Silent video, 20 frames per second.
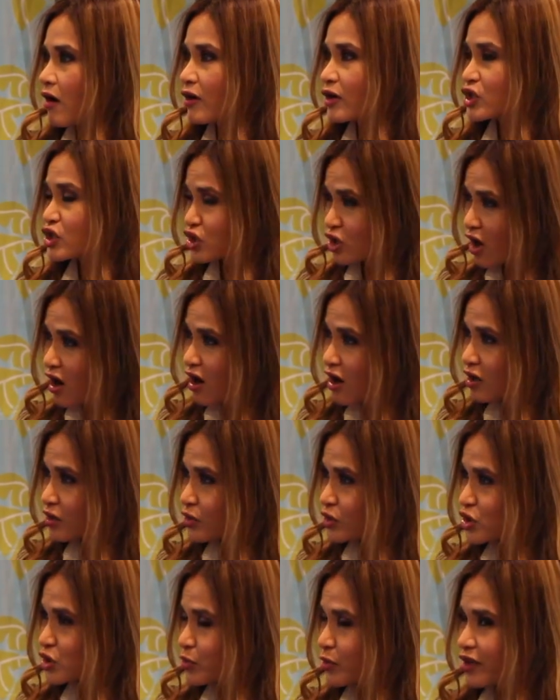our dog,
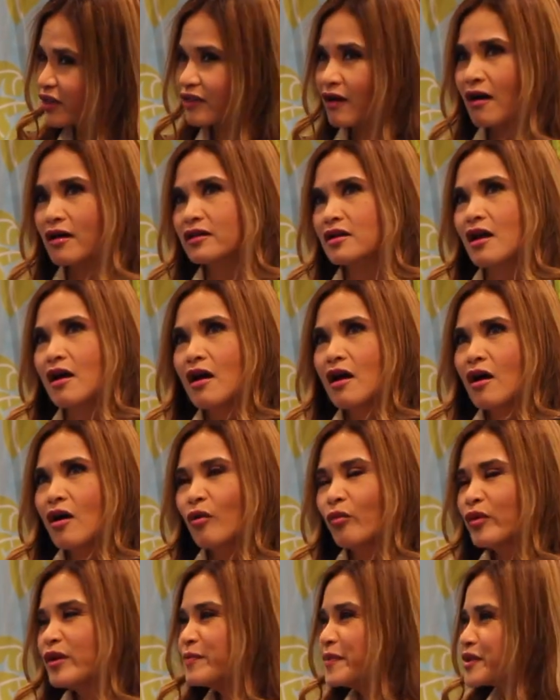which we thought,
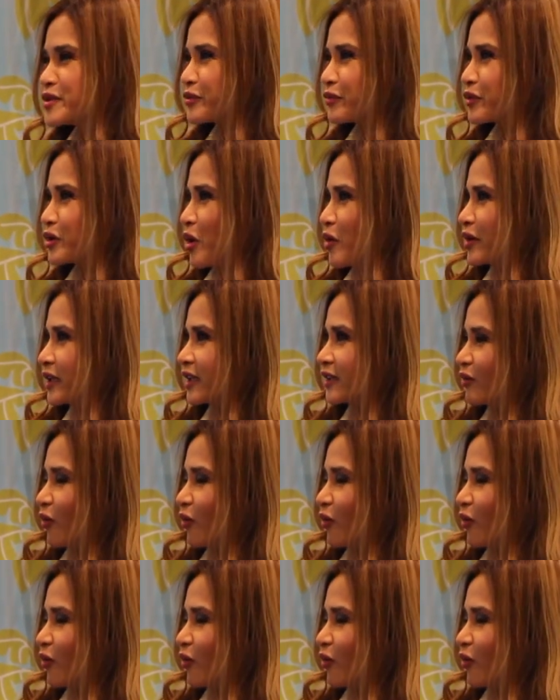we've been doing coconut